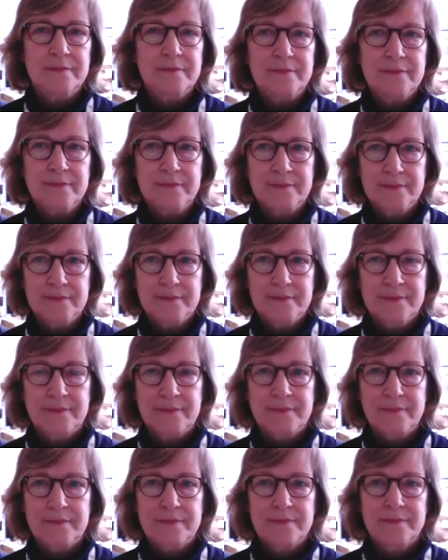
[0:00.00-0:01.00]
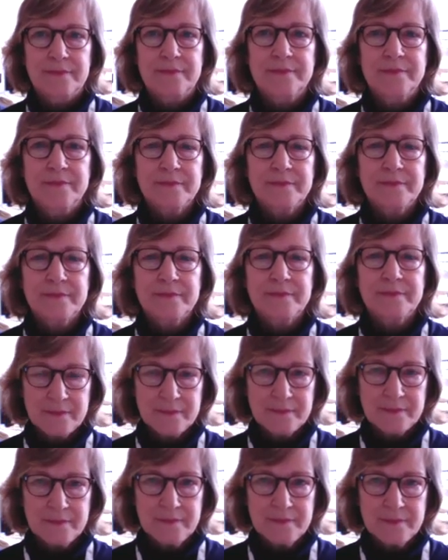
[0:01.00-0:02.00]

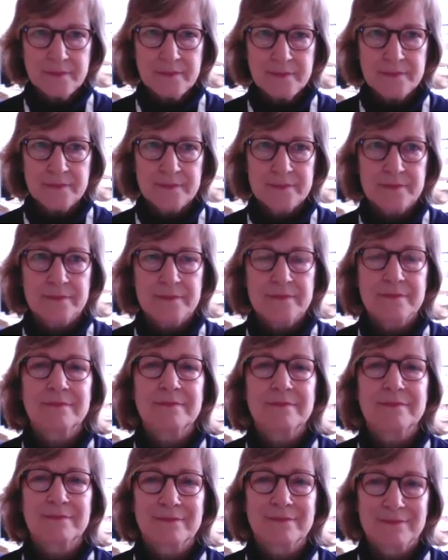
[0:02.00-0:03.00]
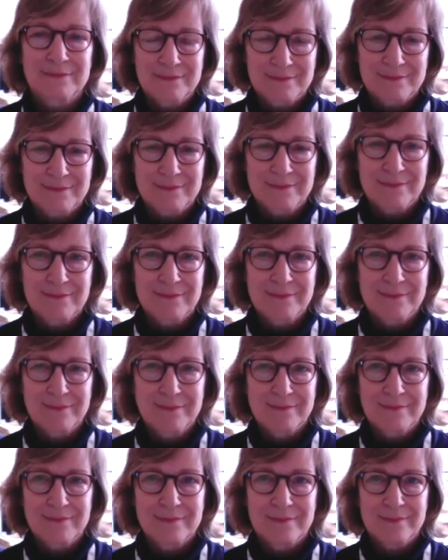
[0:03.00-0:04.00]

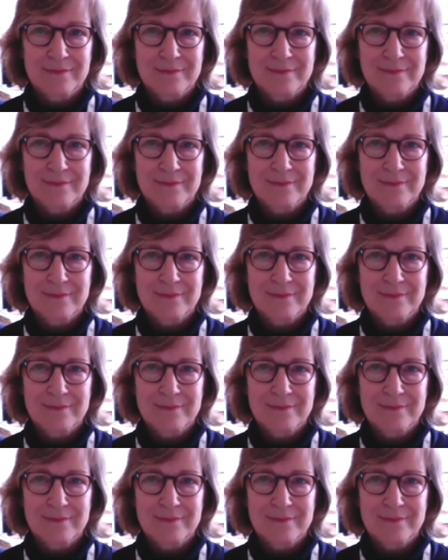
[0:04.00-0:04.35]
(not speaking)